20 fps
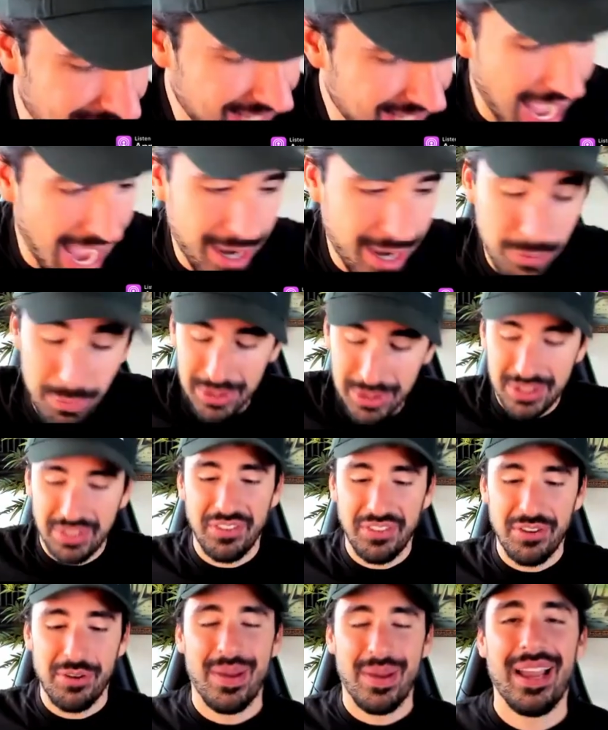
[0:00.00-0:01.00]
And I
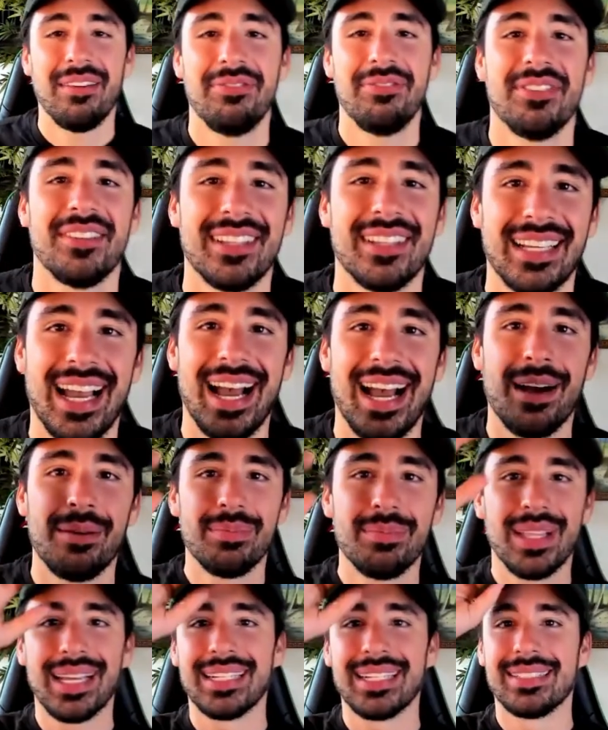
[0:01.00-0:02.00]
almost feel bad for the guy.
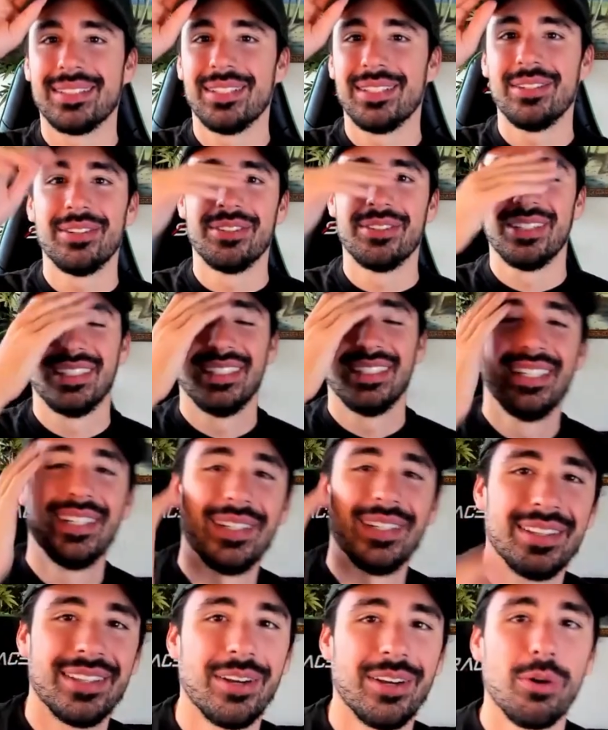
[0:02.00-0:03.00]
I'm like, dude,
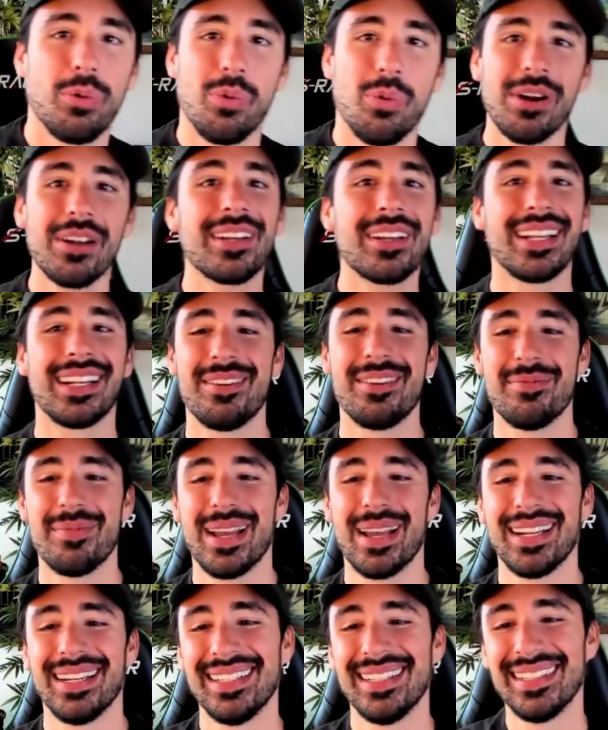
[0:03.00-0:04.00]
then he got the, he, he
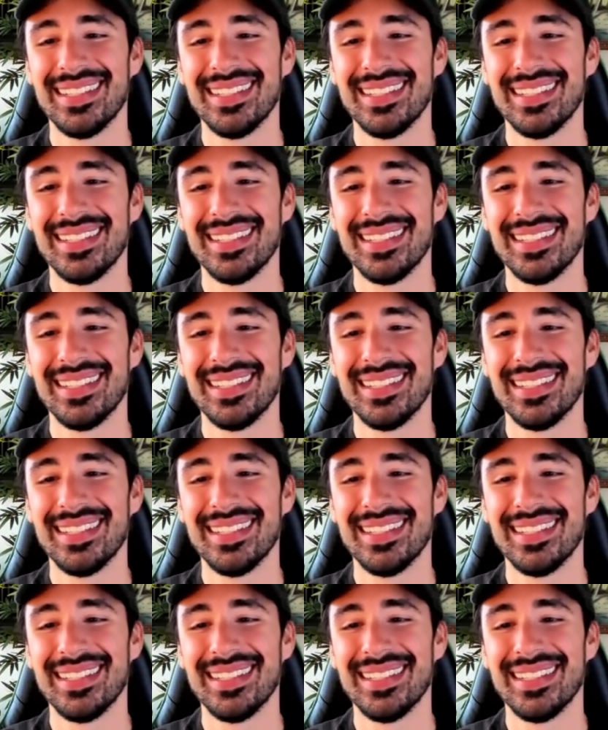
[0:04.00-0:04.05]
got